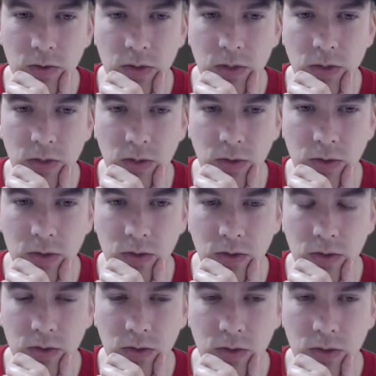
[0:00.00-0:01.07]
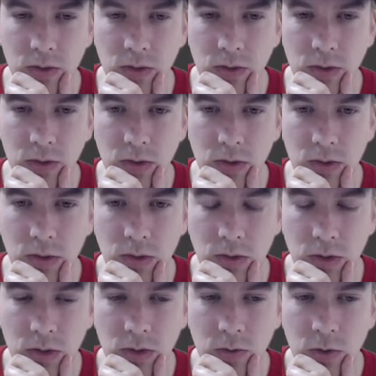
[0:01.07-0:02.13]
to 0. So
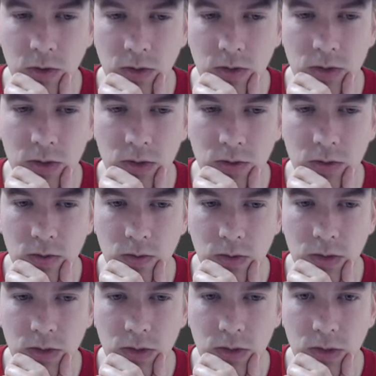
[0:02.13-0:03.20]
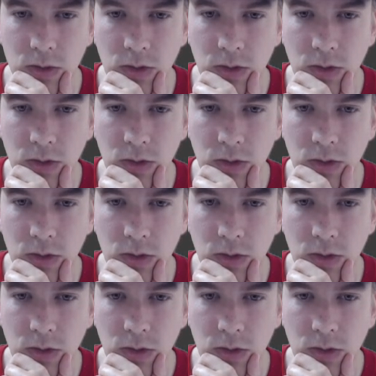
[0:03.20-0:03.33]
em hertz equal to 1.